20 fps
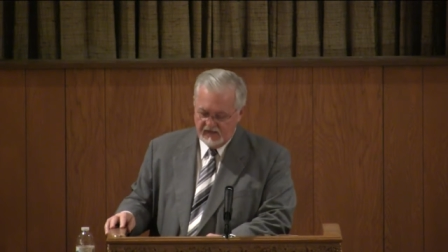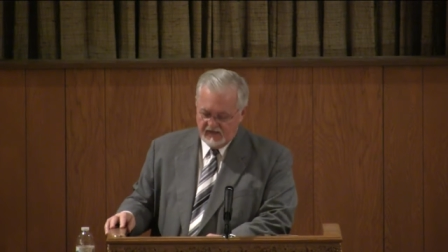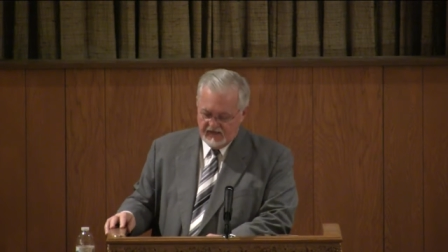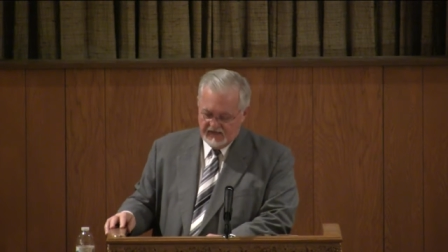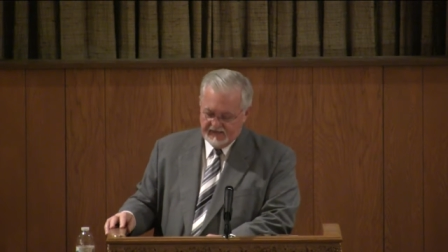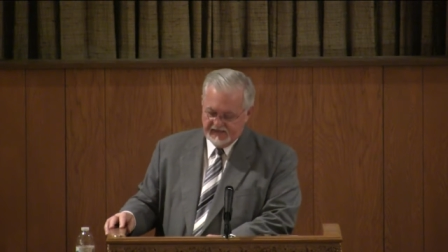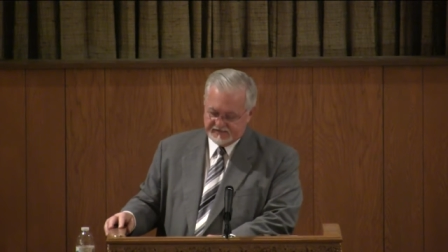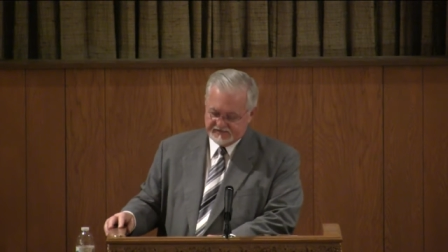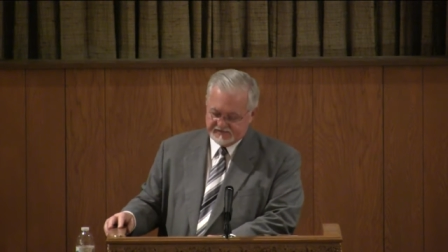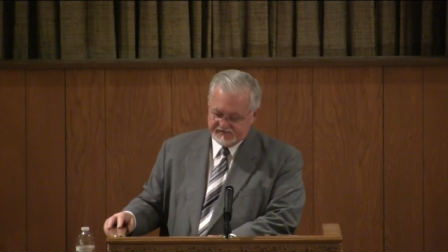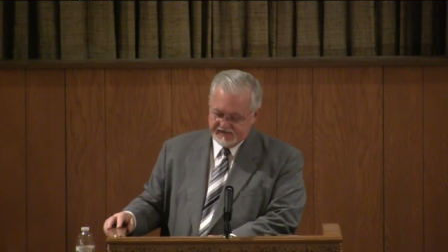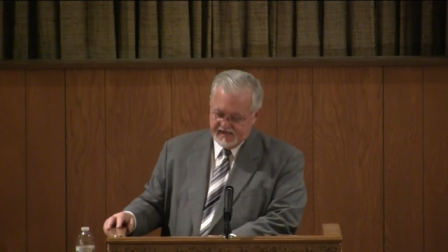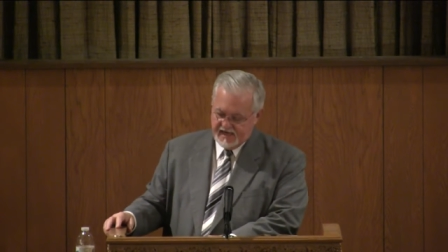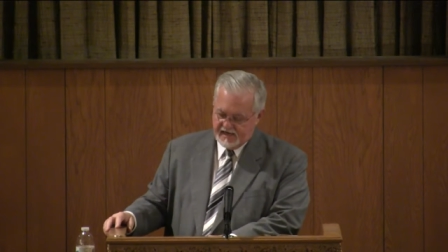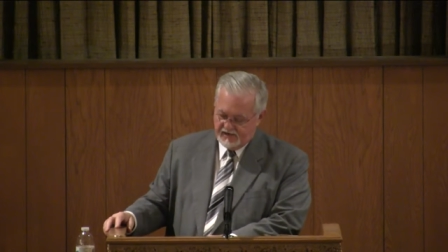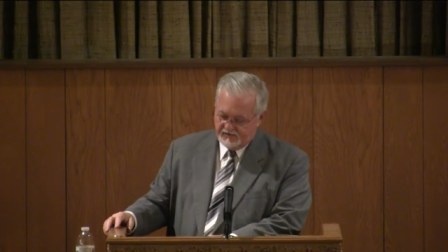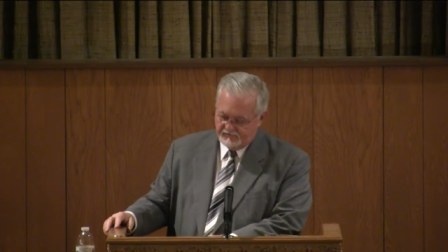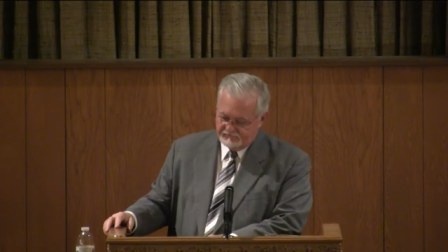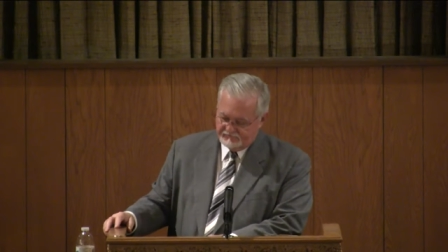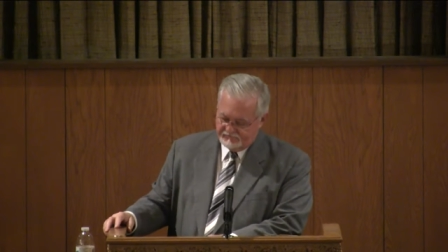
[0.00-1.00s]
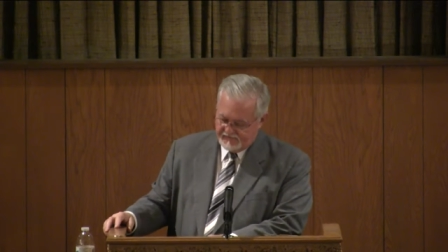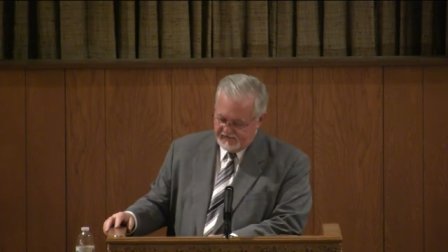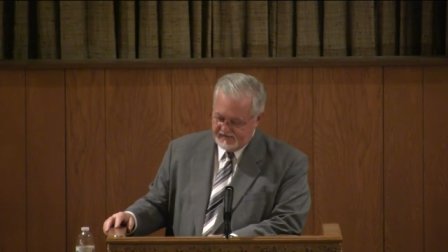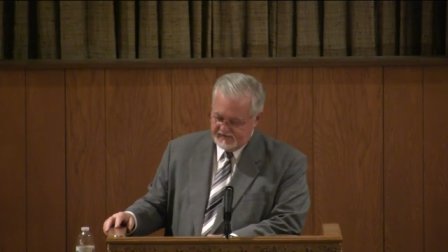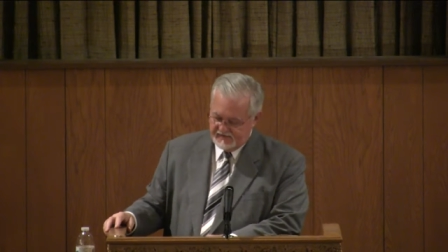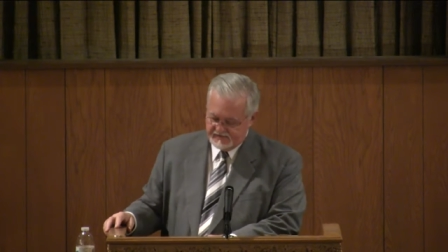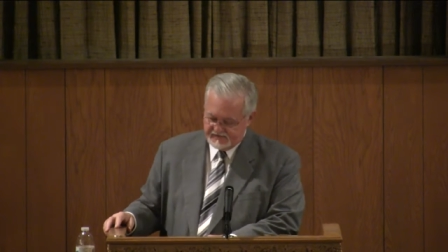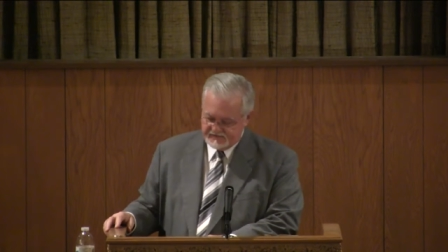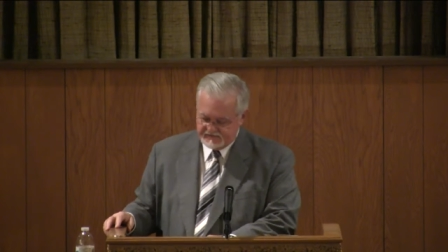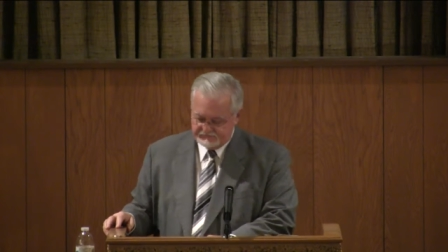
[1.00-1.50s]
And it's said of
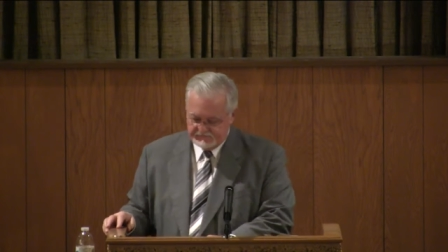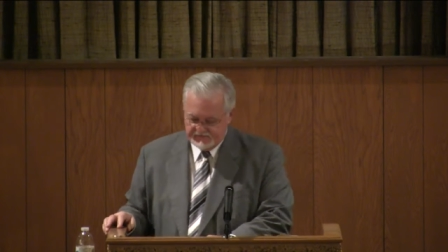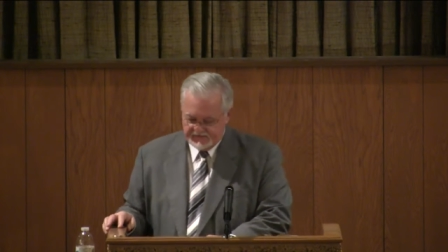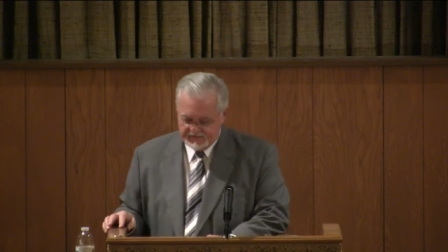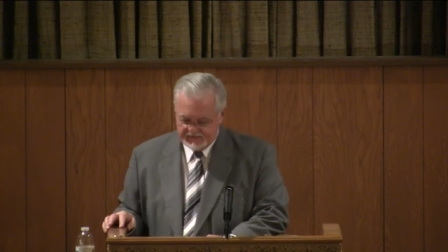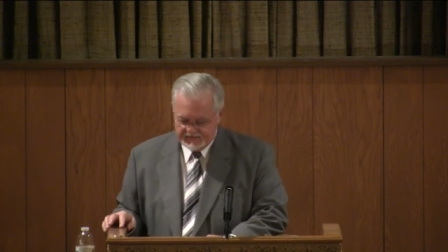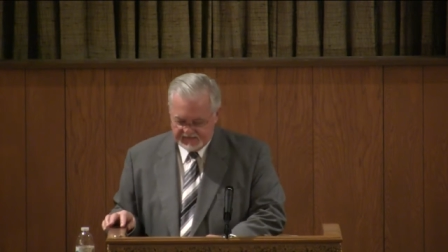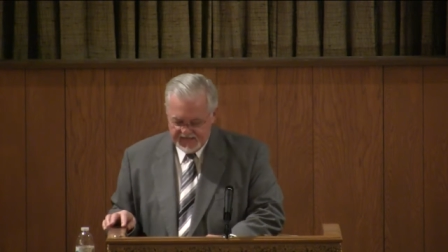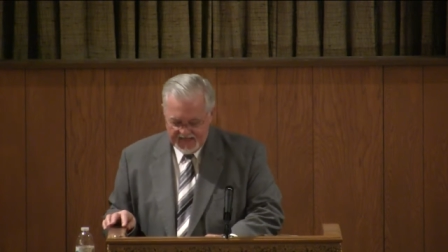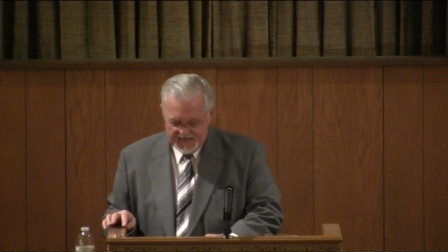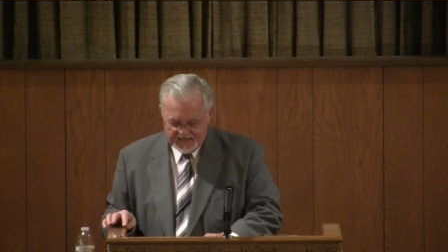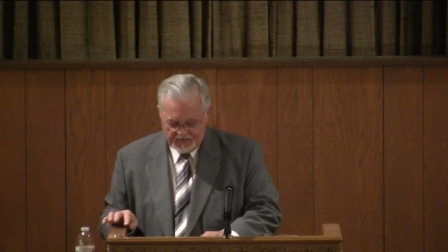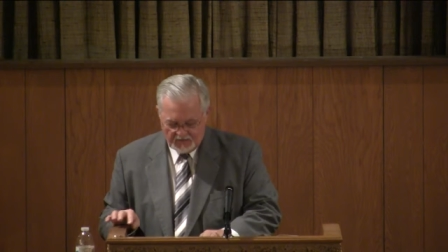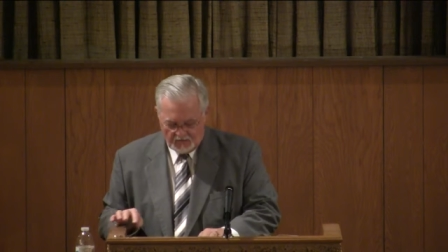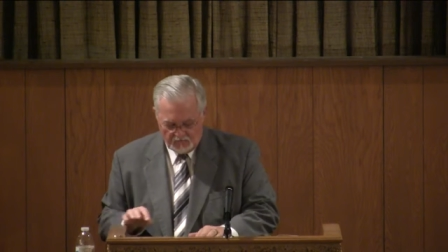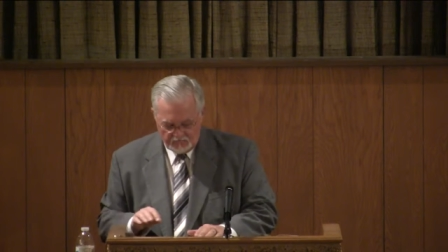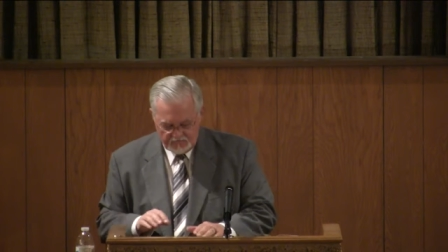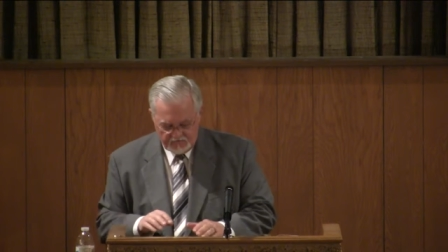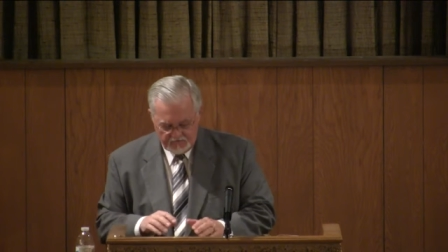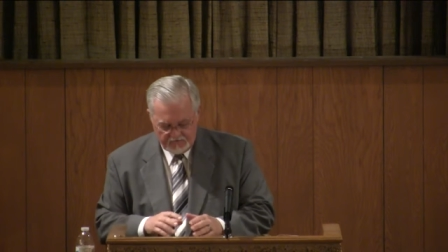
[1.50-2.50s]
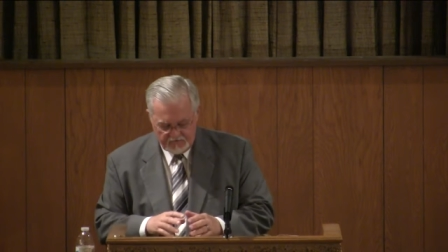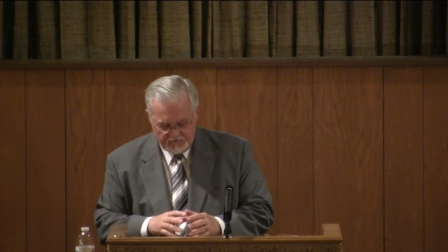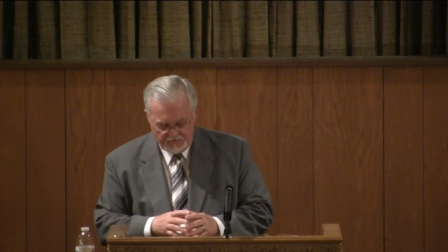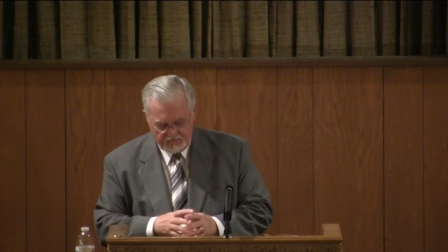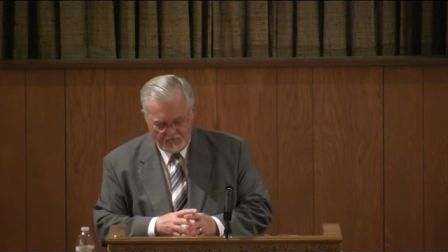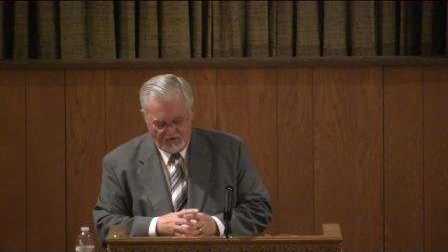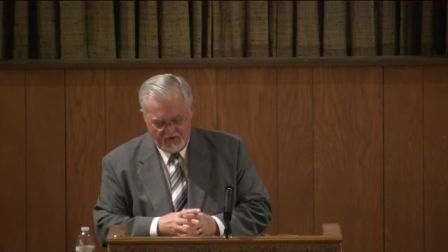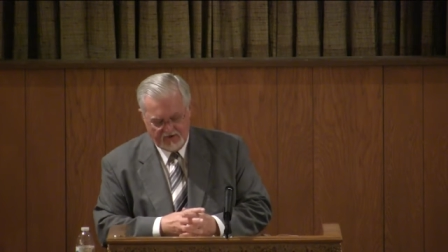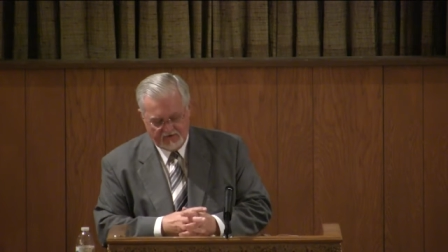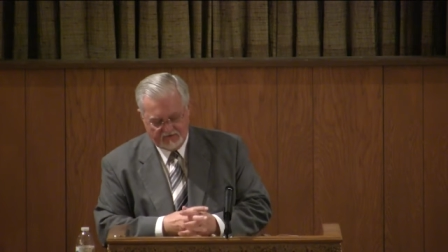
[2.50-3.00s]
this, but that on the good
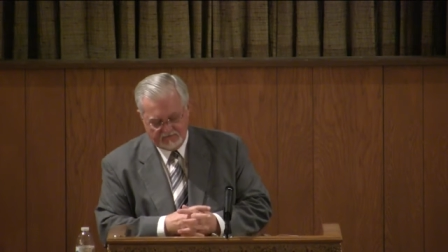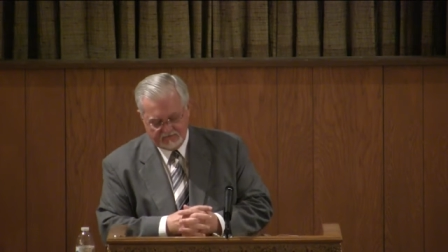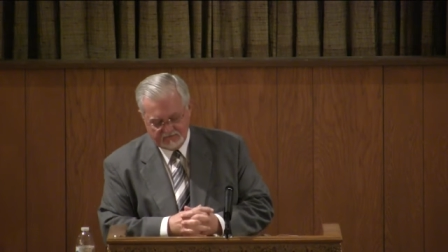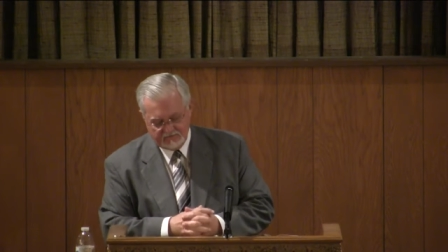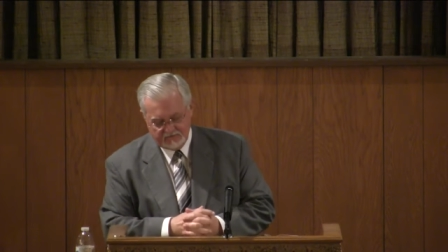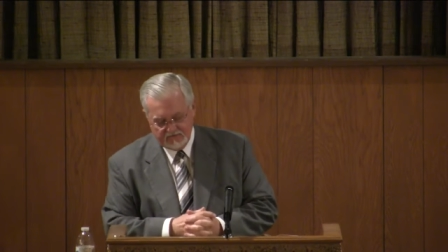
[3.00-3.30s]
ground